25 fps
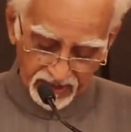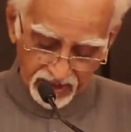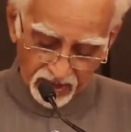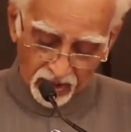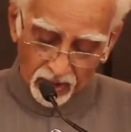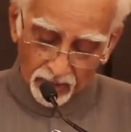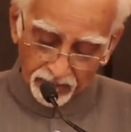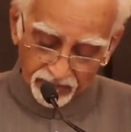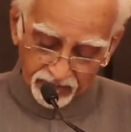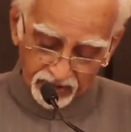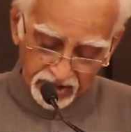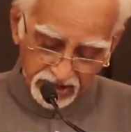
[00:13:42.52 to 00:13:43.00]

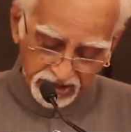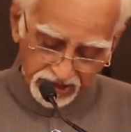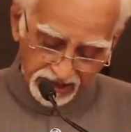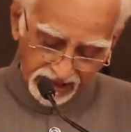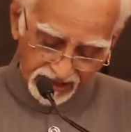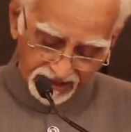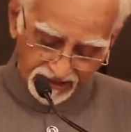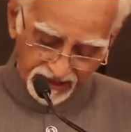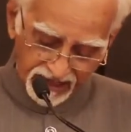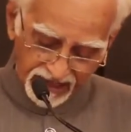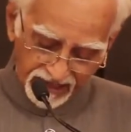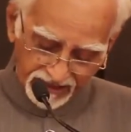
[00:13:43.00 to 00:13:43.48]

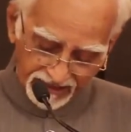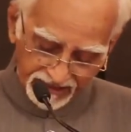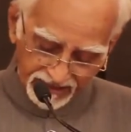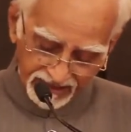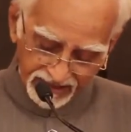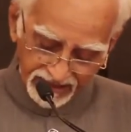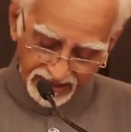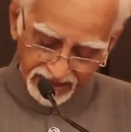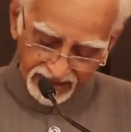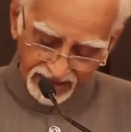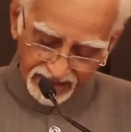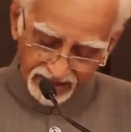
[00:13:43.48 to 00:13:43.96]
Obviously,
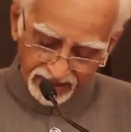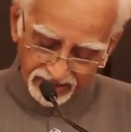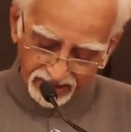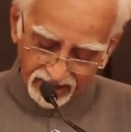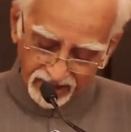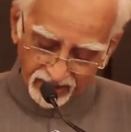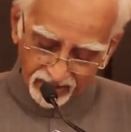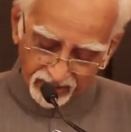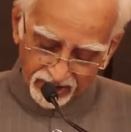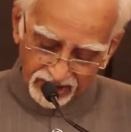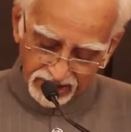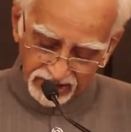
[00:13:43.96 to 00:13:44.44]
then,
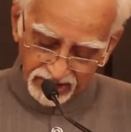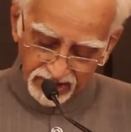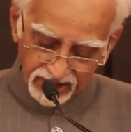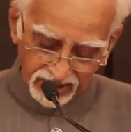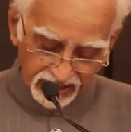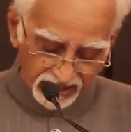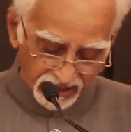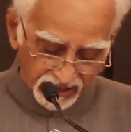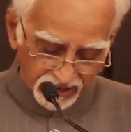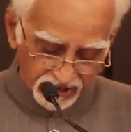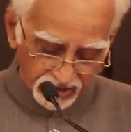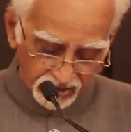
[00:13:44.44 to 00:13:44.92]

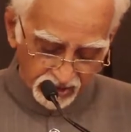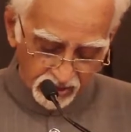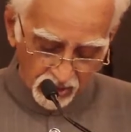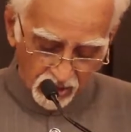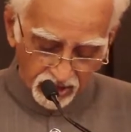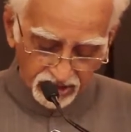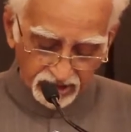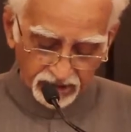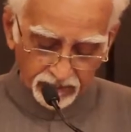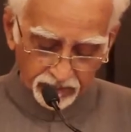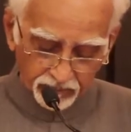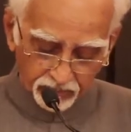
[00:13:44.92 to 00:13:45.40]
integration is
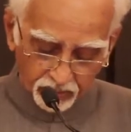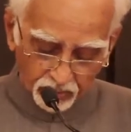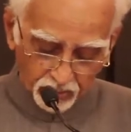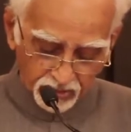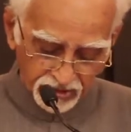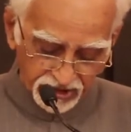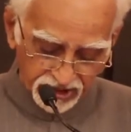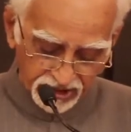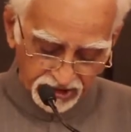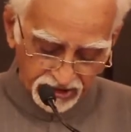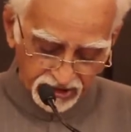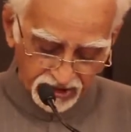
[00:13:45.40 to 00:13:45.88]
not a
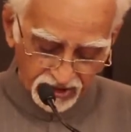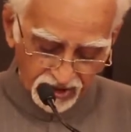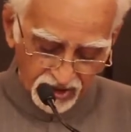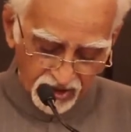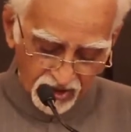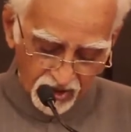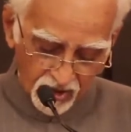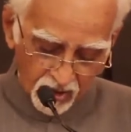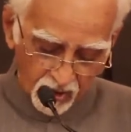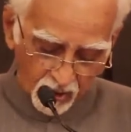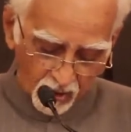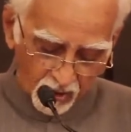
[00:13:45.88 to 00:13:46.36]
process
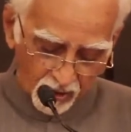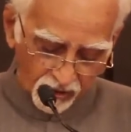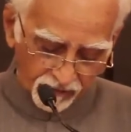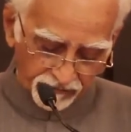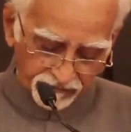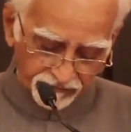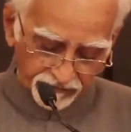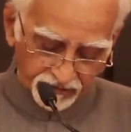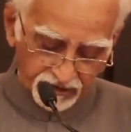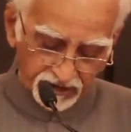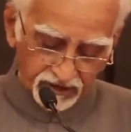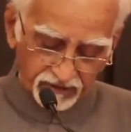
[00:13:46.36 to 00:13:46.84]

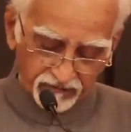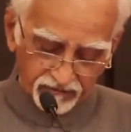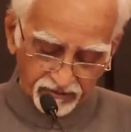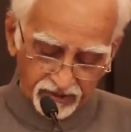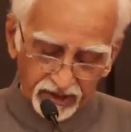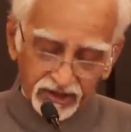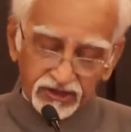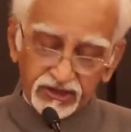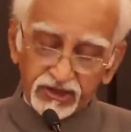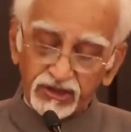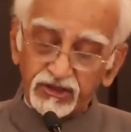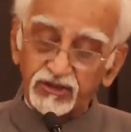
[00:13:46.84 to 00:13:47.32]
of
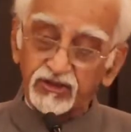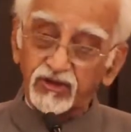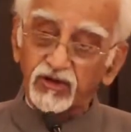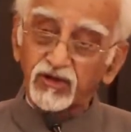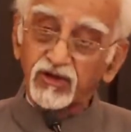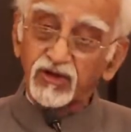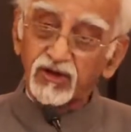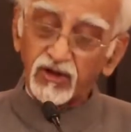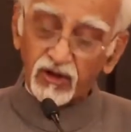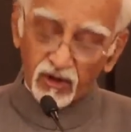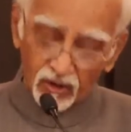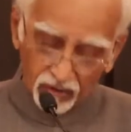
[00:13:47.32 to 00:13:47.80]
conversion
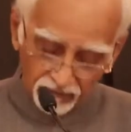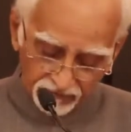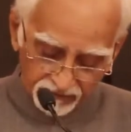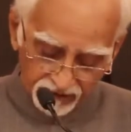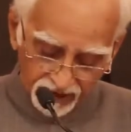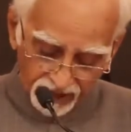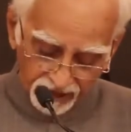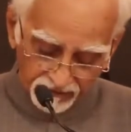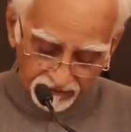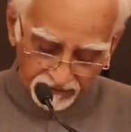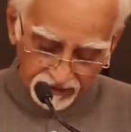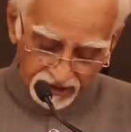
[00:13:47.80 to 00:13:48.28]
of
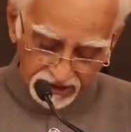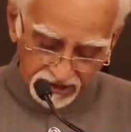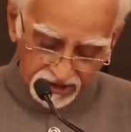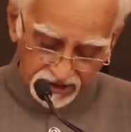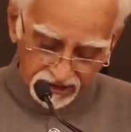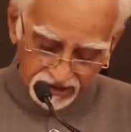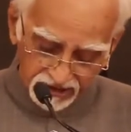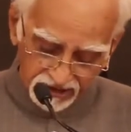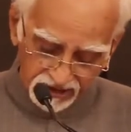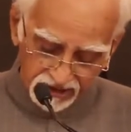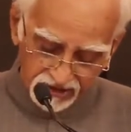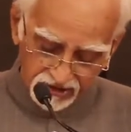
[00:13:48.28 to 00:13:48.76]

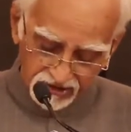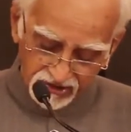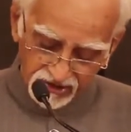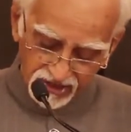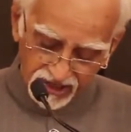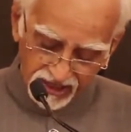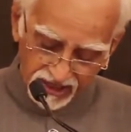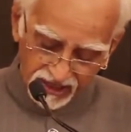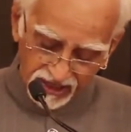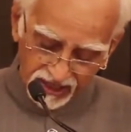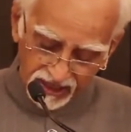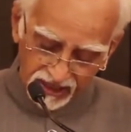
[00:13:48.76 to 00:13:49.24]
diversities
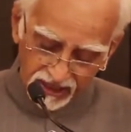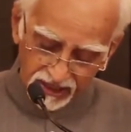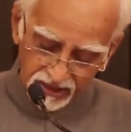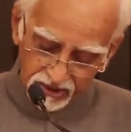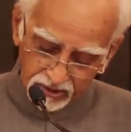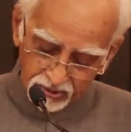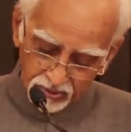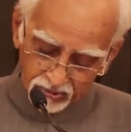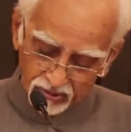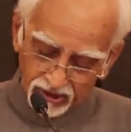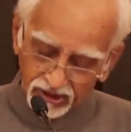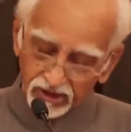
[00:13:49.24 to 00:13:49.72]

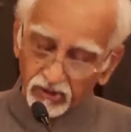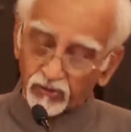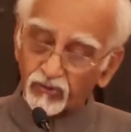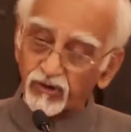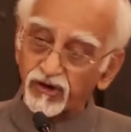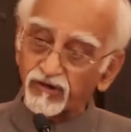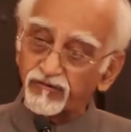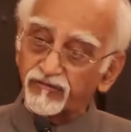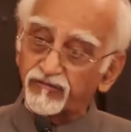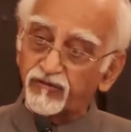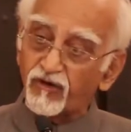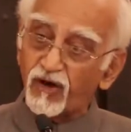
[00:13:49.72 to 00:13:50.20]
into a
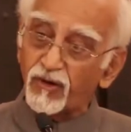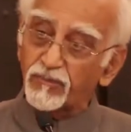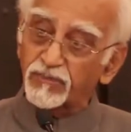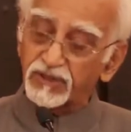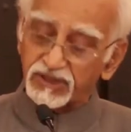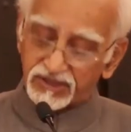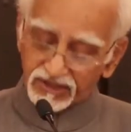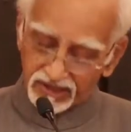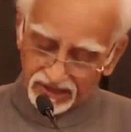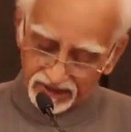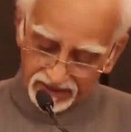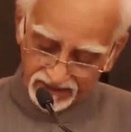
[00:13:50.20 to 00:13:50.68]

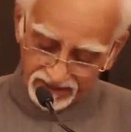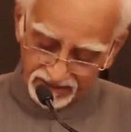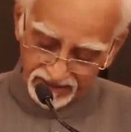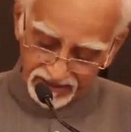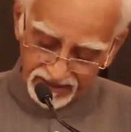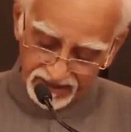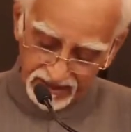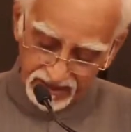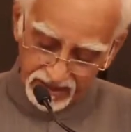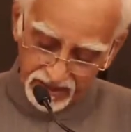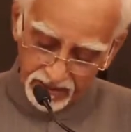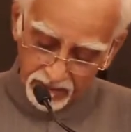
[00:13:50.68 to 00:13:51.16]
uniformity,
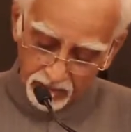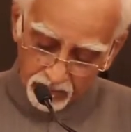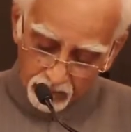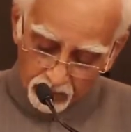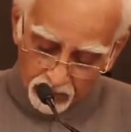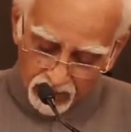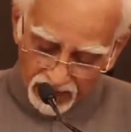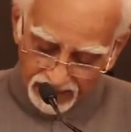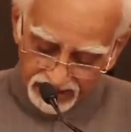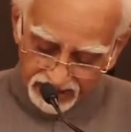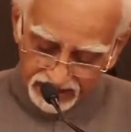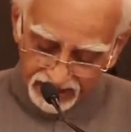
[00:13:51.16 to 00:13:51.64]

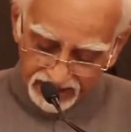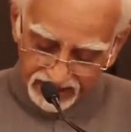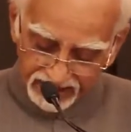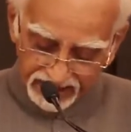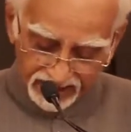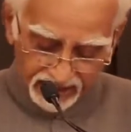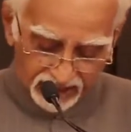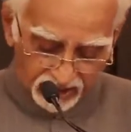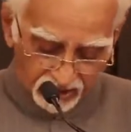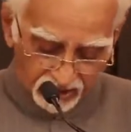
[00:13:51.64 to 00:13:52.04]
but a